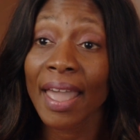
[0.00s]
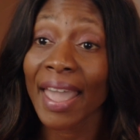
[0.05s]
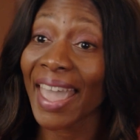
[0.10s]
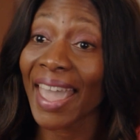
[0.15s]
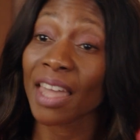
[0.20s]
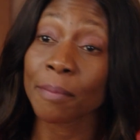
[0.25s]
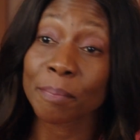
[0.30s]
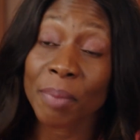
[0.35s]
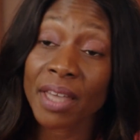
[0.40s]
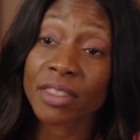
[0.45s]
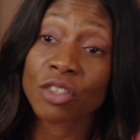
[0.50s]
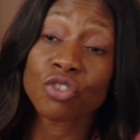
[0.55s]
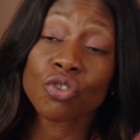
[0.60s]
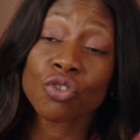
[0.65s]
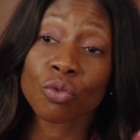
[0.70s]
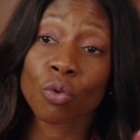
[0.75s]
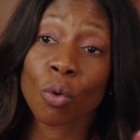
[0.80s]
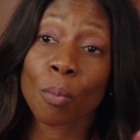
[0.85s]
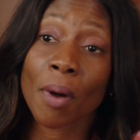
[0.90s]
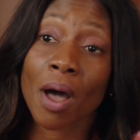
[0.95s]
and by the
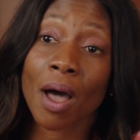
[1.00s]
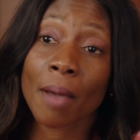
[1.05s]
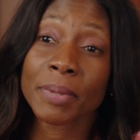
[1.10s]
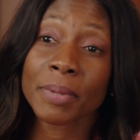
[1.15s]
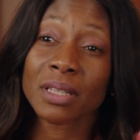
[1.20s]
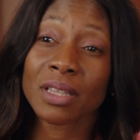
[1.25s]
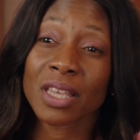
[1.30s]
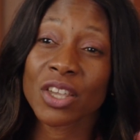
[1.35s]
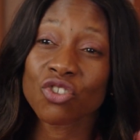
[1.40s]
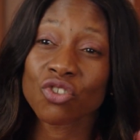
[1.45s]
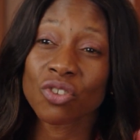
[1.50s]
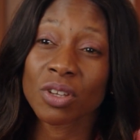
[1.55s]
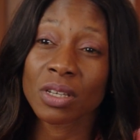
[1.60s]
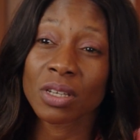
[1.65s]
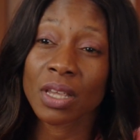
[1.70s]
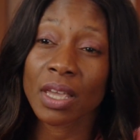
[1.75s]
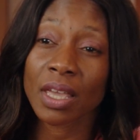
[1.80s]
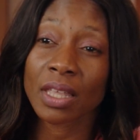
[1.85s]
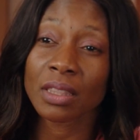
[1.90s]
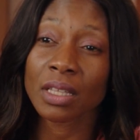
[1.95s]
general population
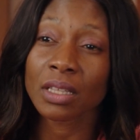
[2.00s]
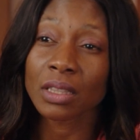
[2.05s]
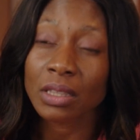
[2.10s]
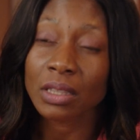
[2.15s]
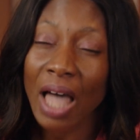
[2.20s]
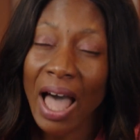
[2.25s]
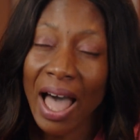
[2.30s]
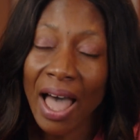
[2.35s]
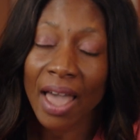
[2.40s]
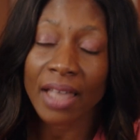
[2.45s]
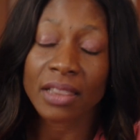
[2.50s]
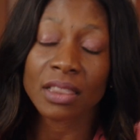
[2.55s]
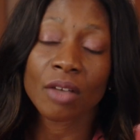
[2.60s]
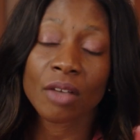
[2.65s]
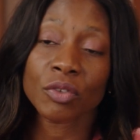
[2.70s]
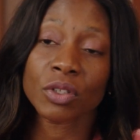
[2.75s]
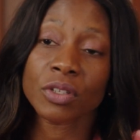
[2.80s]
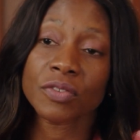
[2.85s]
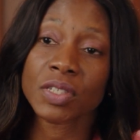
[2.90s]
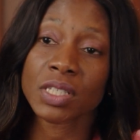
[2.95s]
and the high
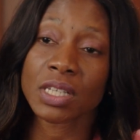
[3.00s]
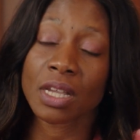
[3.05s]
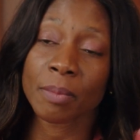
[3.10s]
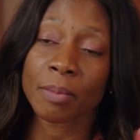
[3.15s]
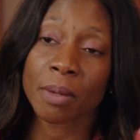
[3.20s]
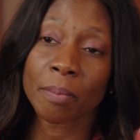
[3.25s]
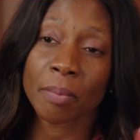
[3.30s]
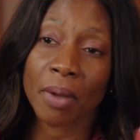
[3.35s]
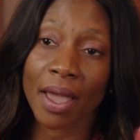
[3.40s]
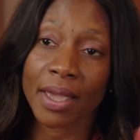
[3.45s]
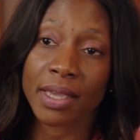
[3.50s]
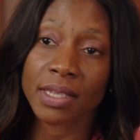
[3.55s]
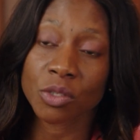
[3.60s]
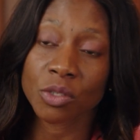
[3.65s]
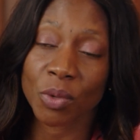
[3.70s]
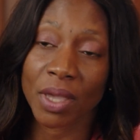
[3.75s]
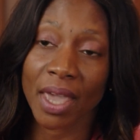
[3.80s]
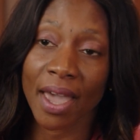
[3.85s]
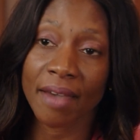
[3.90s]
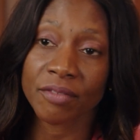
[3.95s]
level of stigma and bias
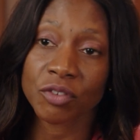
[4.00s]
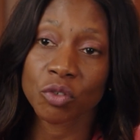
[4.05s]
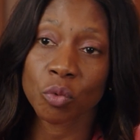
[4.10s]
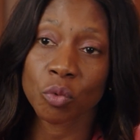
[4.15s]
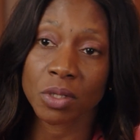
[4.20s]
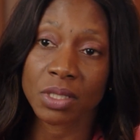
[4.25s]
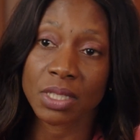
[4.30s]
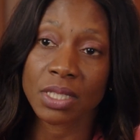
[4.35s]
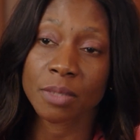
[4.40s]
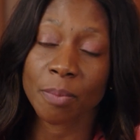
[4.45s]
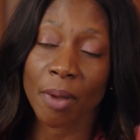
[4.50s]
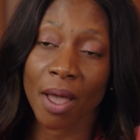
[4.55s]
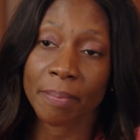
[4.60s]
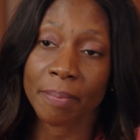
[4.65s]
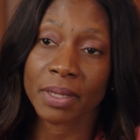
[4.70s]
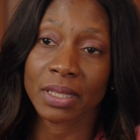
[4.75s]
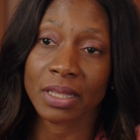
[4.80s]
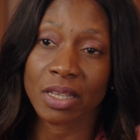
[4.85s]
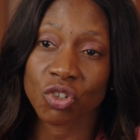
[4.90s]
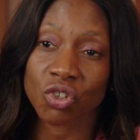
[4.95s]
we have towards this
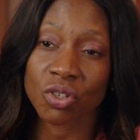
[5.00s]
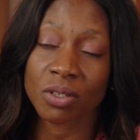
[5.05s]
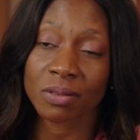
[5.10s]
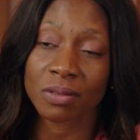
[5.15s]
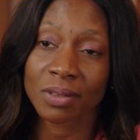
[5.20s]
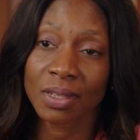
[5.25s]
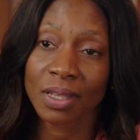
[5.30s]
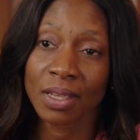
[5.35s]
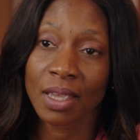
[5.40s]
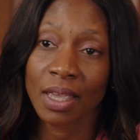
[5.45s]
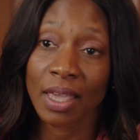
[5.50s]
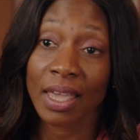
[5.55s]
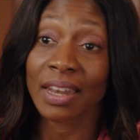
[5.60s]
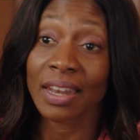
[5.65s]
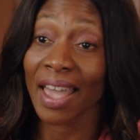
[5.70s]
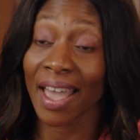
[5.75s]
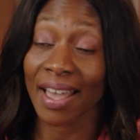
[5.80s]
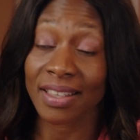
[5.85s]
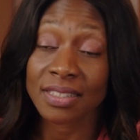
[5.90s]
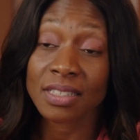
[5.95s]
population. It
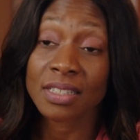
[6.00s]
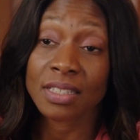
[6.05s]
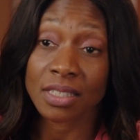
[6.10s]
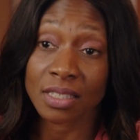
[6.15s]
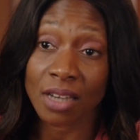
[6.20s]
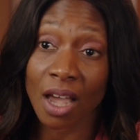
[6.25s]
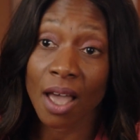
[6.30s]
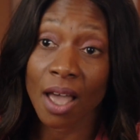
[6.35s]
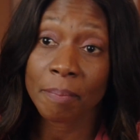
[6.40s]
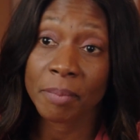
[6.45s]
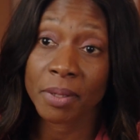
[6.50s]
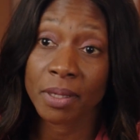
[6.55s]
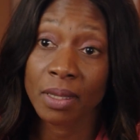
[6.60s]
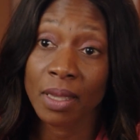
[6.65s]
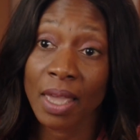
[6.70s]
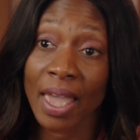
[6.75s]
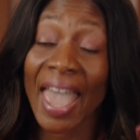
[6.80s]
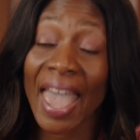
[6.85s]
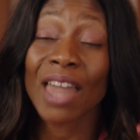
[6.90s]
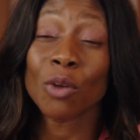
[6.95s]
has to stop,
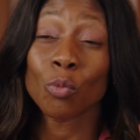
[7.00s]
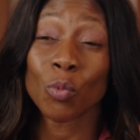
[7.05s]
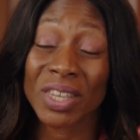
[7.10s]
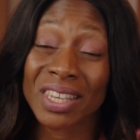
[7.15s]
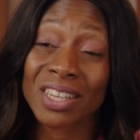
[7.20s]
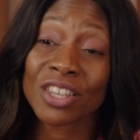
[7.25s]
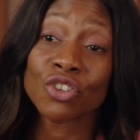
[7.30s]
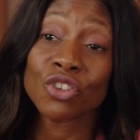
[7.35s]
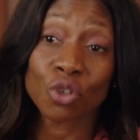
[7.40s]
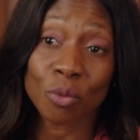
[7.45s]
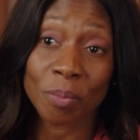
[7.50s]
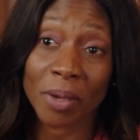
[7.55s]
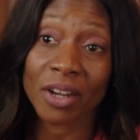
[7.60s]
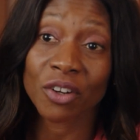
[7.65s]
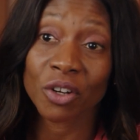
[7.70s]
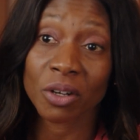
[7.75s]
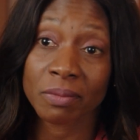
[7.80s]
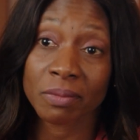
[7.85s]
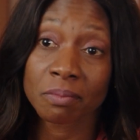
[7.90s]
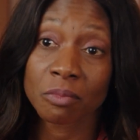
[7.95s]
and we can do
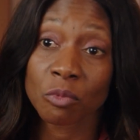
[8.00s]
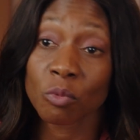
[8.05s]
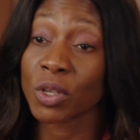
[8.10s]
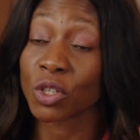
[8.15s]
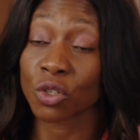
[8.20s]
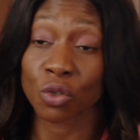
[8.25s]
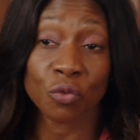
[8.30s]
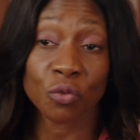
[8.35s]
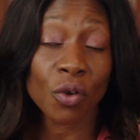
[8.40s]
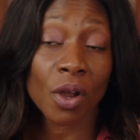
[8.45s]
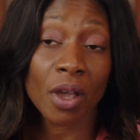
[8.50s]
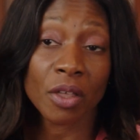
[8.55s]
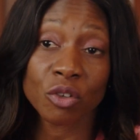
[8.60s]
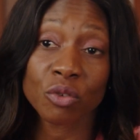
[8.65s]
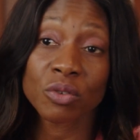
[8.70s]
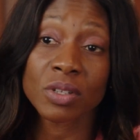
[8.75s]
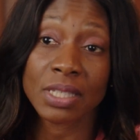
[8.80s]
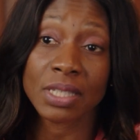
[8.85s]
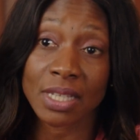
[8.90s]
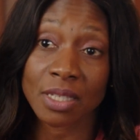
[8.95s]
better. We do for
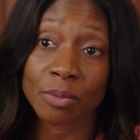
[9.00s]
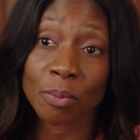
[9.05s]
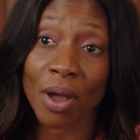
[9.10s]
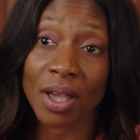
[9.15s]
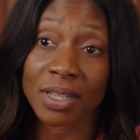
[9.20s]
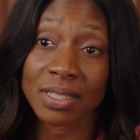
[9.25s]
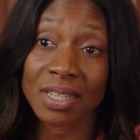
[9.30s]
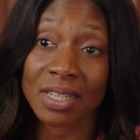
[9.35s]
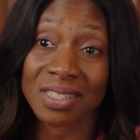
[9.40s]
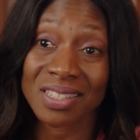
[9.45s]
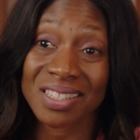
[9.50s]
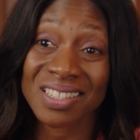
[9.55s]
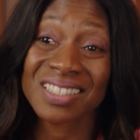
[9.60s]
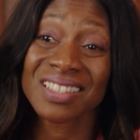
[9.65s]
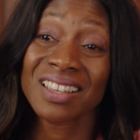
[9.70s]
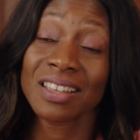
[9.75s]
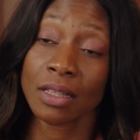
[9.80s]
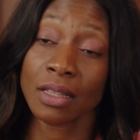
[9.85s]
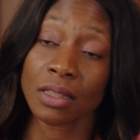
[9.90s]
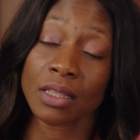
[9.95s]
other disease processes,
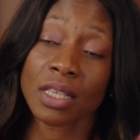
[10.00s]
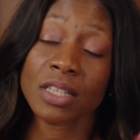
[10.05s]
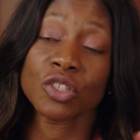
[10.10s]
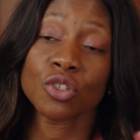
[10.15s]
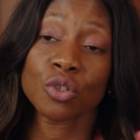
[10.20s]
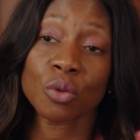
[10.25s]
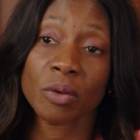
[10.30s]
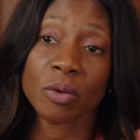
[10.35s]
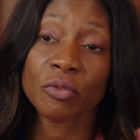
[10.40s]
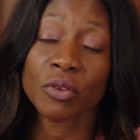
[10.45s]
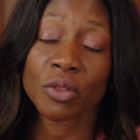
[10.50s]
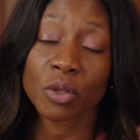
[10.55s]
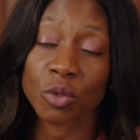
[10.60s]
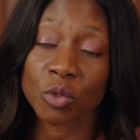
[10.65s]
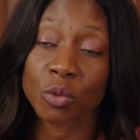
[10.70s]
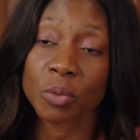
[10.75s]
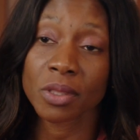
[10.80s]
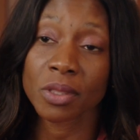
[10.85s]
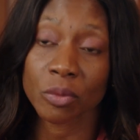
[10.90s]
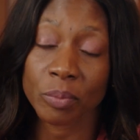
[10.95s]
let's do it for
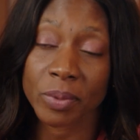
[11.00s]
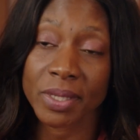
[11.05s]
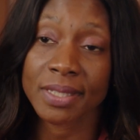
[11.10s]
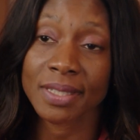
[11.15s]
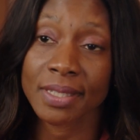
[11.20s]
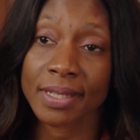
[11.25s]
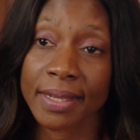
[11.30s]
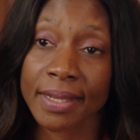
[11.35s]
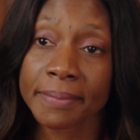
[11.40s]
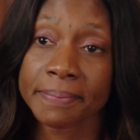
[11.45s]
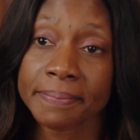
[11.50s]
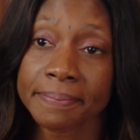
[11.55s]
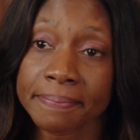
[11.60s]
those with obesity.